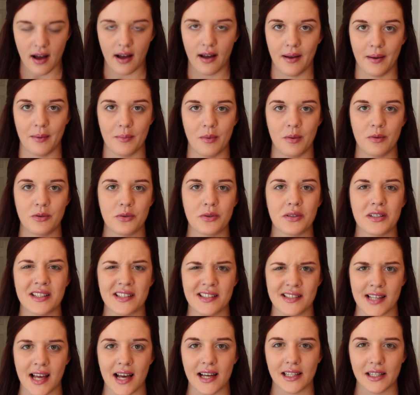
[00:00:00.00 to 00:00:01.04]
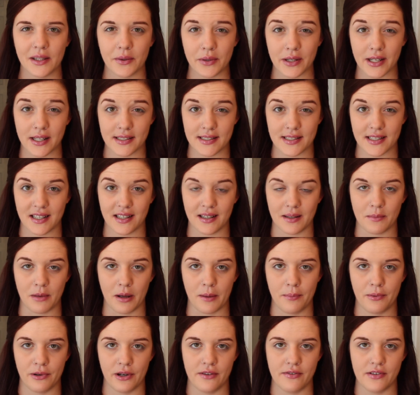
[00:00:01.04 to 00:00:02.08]
I'm doing exactly what I did in my
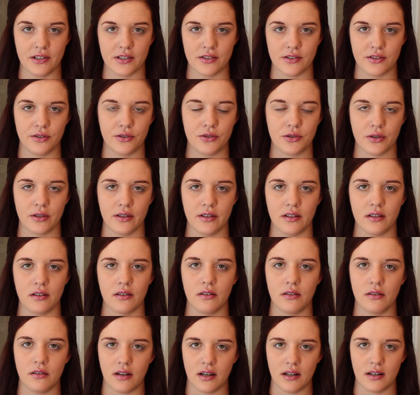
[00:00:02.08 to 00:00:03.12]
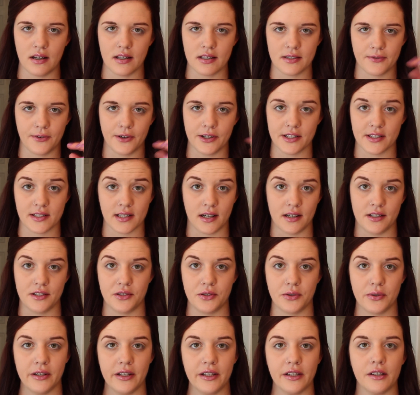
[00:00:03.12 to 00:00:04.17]
previous tutorial as far as
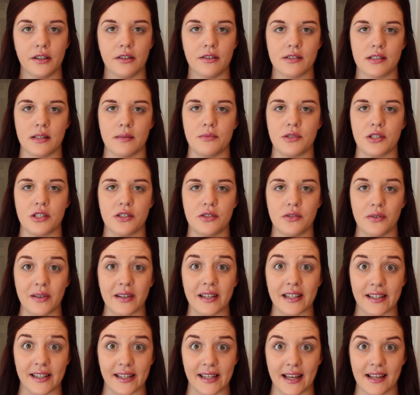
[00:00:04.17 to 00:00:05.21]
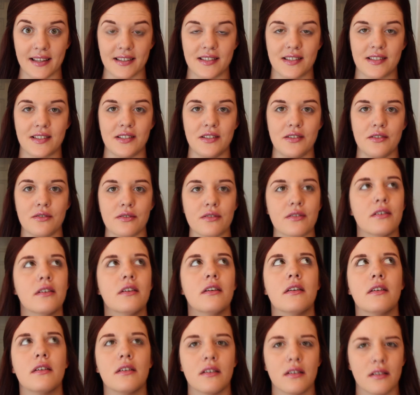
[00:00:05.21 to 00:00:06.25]
contouring goes. I'm just doing it again so you
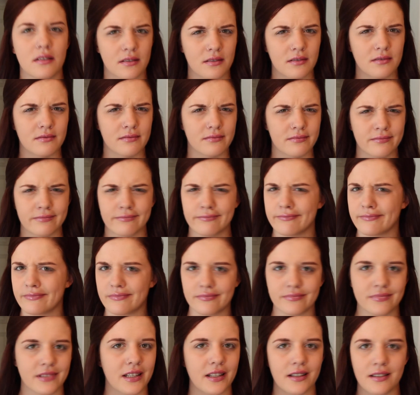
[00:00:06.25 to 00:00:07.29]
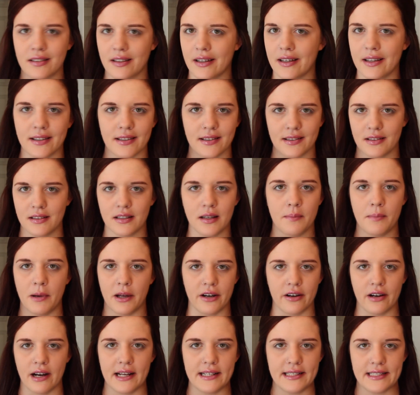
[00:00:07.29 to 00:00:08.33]
can get a
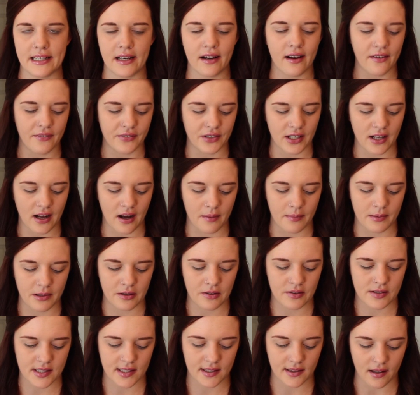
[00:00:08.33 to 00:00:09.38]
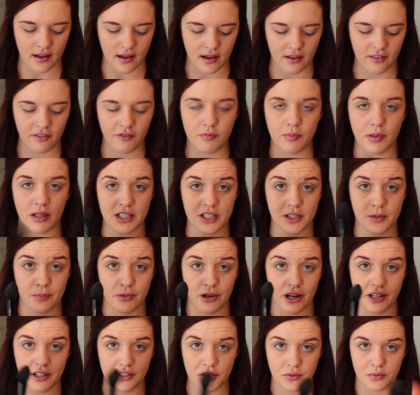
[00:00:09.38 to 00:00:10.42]
better idea of it. I'll be using the e.l.f. blush
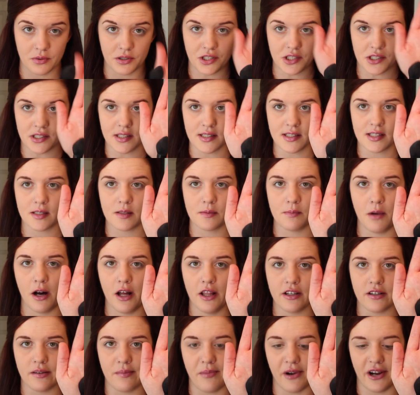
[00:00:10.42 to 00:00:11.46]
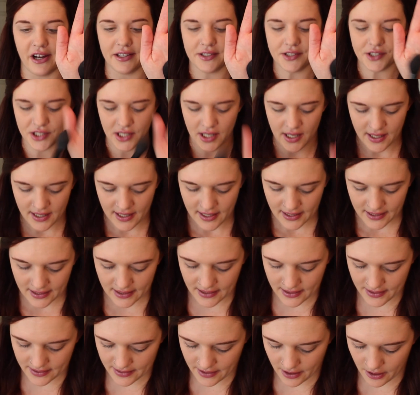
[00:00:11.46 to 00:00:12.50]
brush, which is a smaller brush,
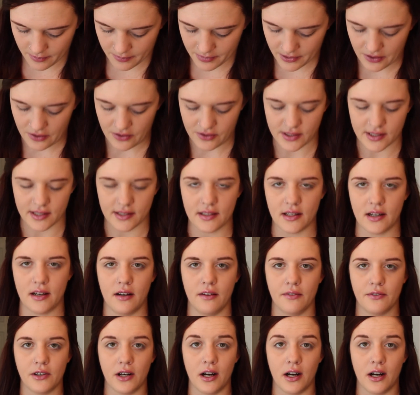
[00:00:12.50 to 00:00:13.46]
and I'll be using the e.l.f.